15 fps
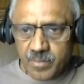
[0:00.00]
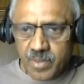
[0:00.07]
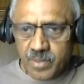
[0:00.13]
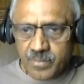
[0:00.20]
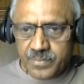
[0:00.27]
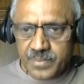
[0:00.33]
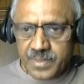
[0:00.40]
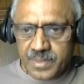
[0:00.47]

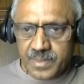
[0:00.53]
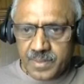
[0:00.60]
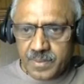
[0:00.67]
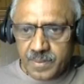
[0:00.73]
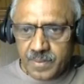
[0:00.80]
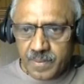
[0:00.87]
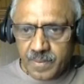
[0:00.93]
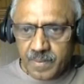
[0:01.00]
of E
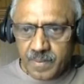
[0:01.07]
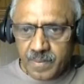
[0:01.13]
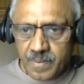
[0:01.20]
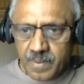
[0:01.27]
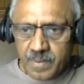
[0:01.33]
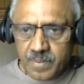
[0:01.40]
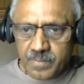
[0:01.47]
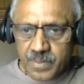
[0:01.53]

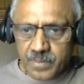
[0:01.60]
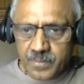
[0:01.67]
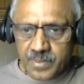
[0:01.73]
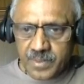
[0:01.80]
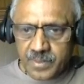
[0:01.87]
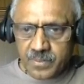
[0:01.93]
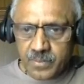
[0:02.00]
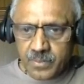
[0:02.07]
from n
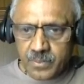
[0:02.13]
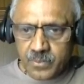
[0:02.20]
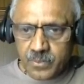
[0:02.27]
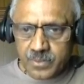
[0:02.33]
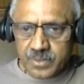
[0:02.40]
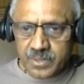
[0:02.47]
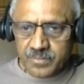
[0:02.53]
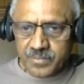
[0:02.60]
equal to 1
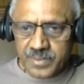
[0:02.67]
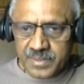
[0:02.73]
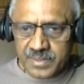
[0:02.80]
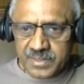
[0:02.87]
to infinity.